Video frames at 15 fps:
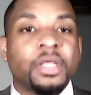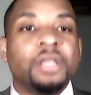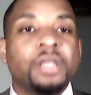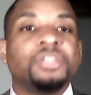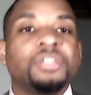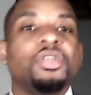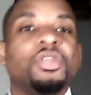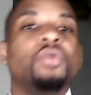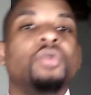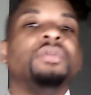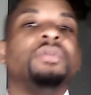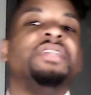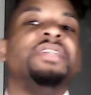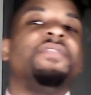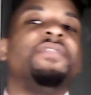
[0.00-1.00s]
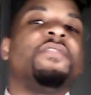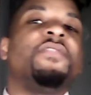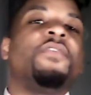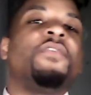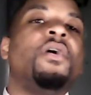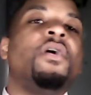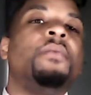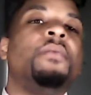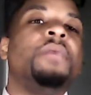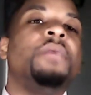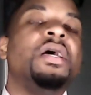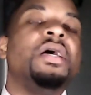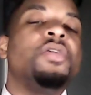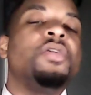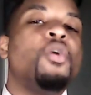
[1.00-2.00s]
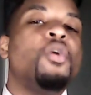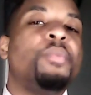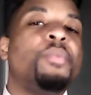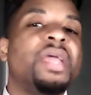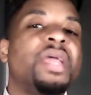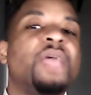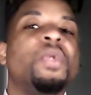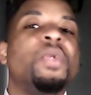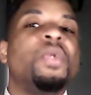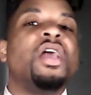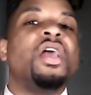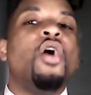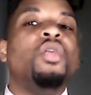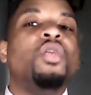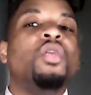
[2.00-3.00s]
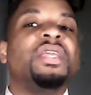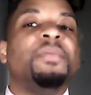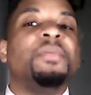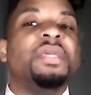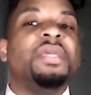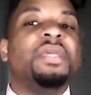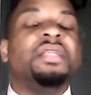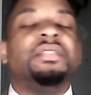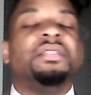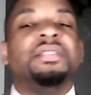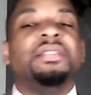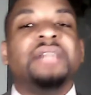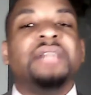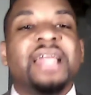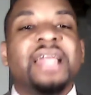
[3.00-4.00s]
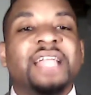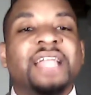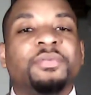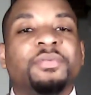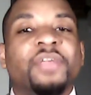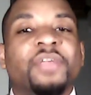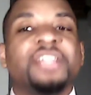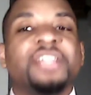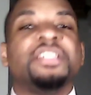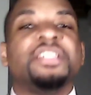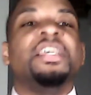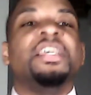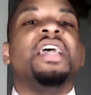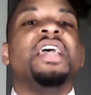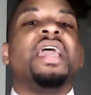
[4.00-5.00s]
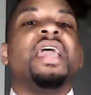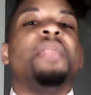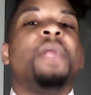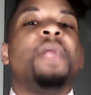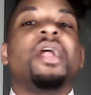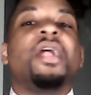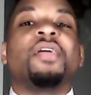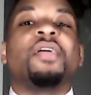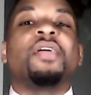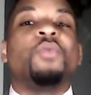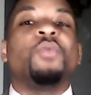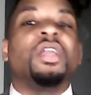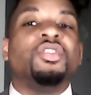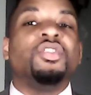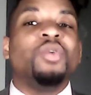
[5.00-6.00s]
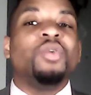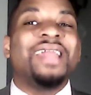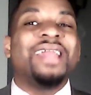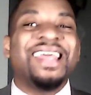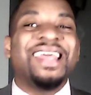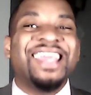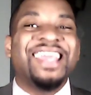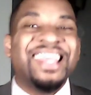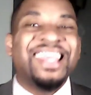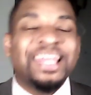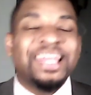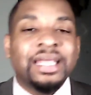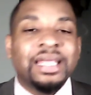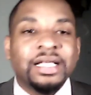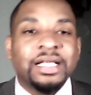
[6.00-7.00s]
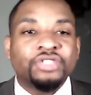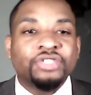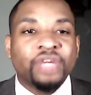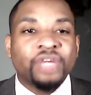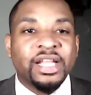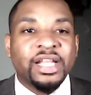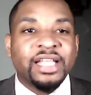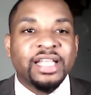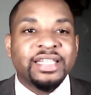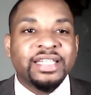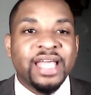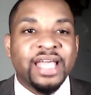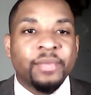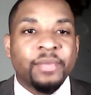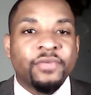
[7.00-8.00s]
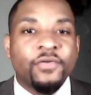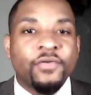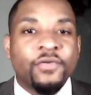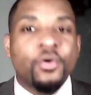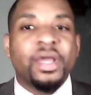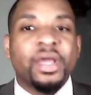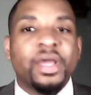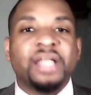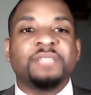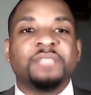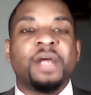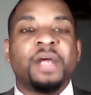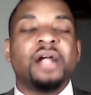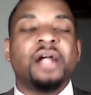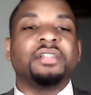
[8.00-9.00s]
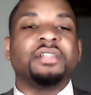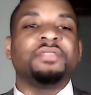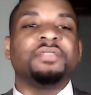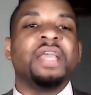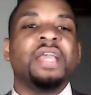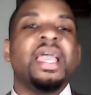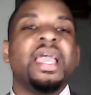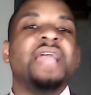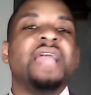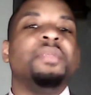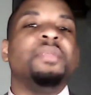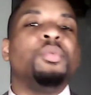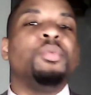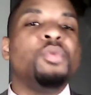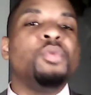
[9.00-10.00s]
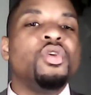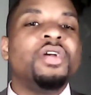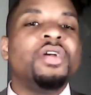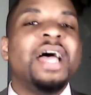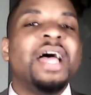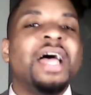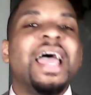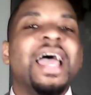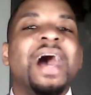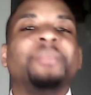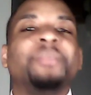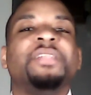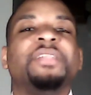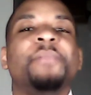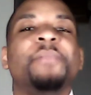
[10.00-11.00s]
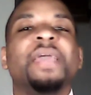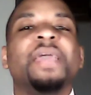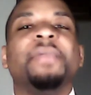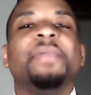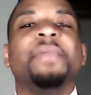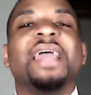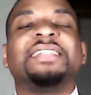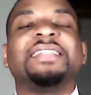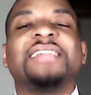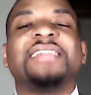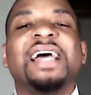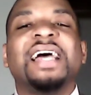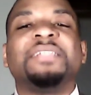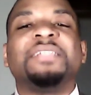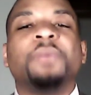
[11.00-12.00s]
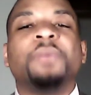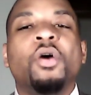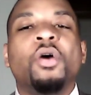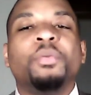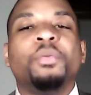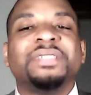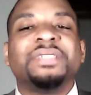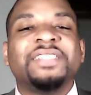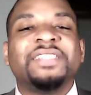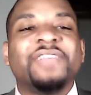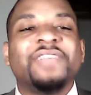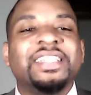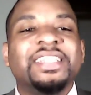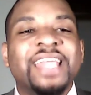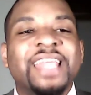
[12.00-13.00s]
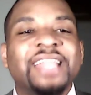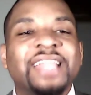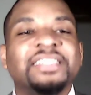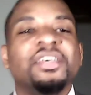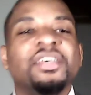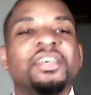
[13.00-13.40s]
So different from European when it only can be done at expiration. In America, we can do it at any trading day before it expires. And in Bermuda, an option may be exercised on specific dates